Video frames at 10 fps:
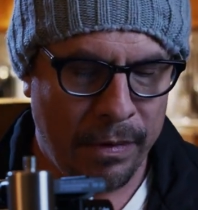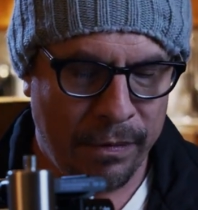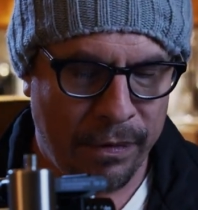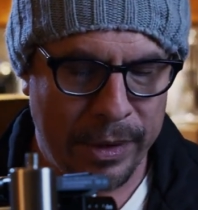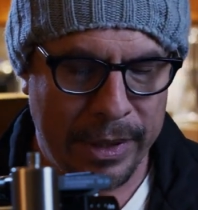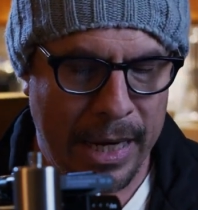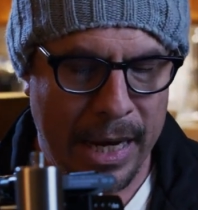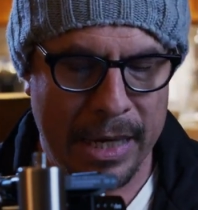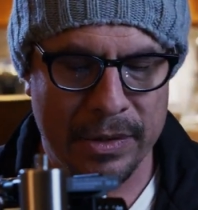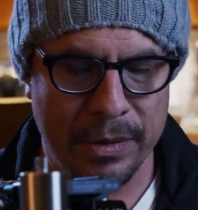for you
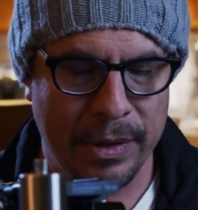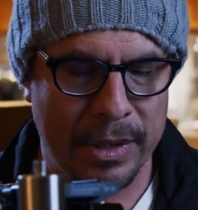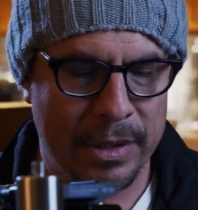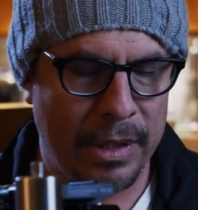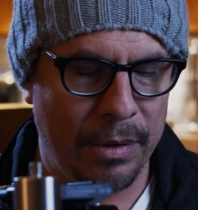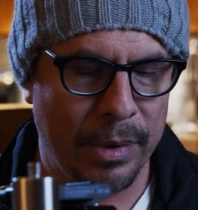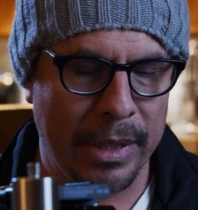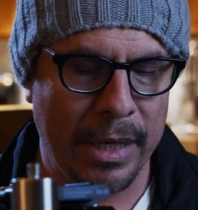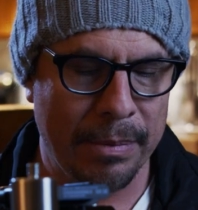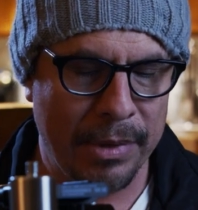guys so you can see
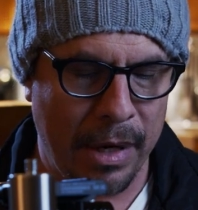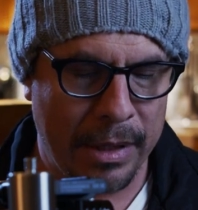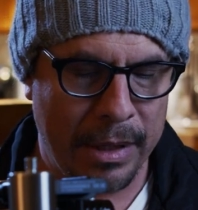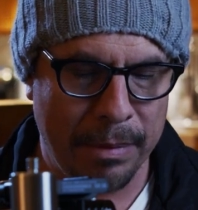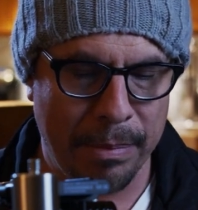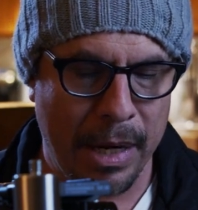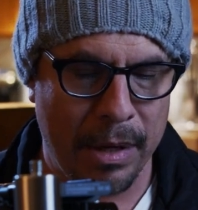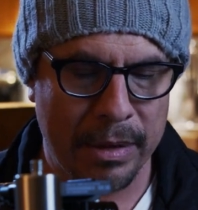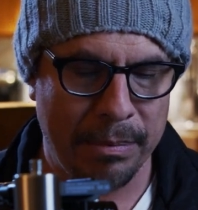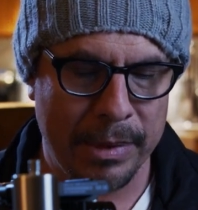what I'm talking
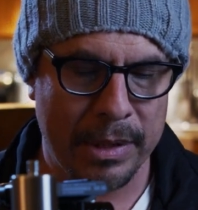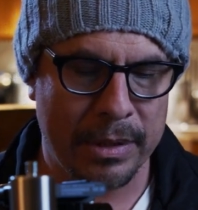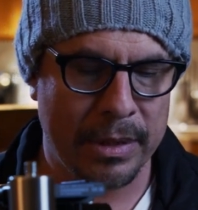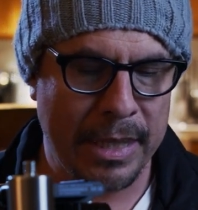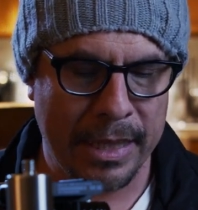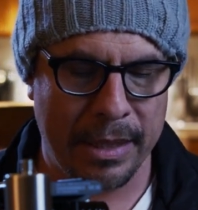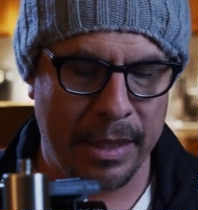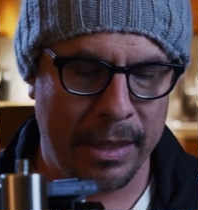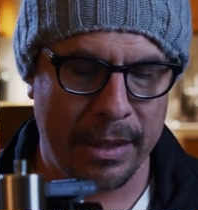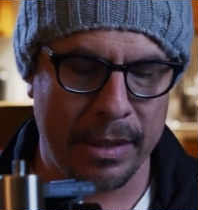about. Give me just a second
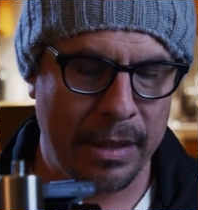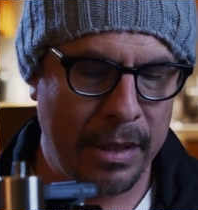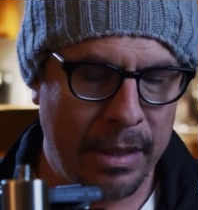here.